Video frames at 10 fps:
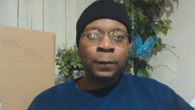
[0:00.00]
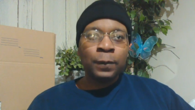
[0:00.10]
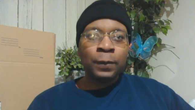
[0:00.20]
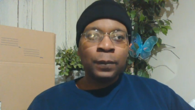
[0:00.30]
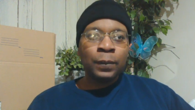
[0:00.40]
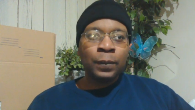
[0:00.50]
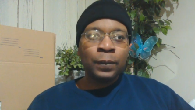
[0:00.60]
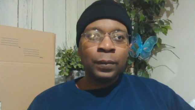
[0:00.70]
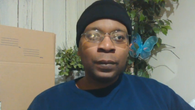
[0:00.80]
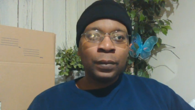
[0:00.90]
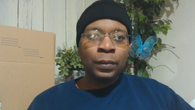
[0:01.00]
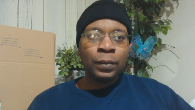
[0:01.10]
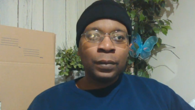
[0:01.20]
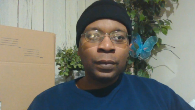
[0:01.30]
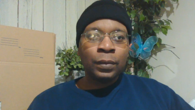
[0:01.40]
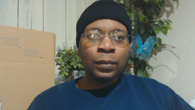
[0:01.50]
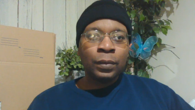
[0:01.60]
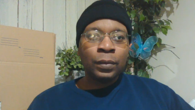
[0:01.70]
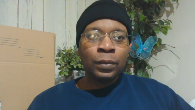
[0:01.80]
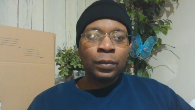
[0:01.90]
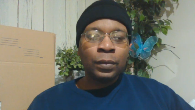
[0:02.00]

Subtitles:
No one is speaking in this clip.